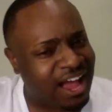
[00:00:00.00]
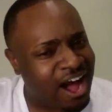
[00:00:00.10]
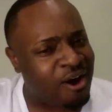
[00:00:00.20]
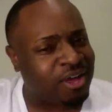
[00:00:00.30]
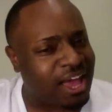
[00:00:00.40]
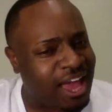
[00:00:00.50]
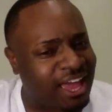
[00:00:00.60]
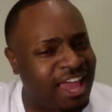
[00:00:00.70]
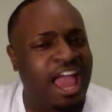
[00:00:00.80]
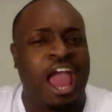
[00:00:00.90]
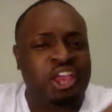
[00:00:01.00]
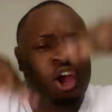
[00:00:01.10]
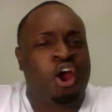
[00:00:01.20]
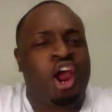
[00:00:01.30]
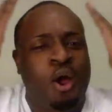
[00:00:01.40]
okay? And
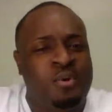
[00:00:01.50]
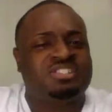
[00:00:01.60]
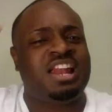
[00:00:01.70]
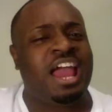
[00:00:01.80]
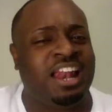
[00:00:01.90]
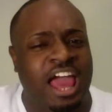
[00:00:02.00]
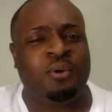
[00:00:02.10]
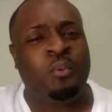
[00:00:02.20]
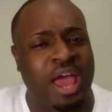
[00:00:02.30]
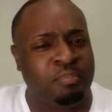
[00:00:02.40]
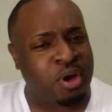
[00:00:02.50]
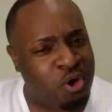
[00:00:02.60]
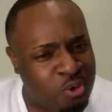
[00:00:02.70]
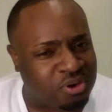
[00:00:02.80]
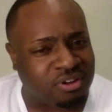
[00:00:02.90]
your hair was laid like wet
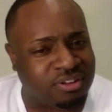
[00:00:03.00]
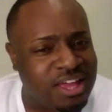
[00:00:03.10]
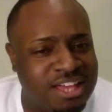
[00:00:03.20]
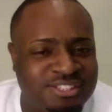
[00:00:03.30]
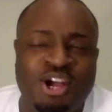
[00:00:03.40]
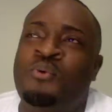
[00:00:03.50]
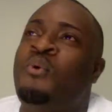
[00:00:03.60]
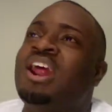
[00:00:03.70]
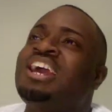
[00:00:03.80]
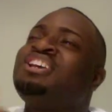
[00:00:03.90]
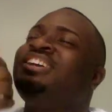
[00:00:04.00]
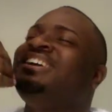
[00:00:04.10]
poodle. So what?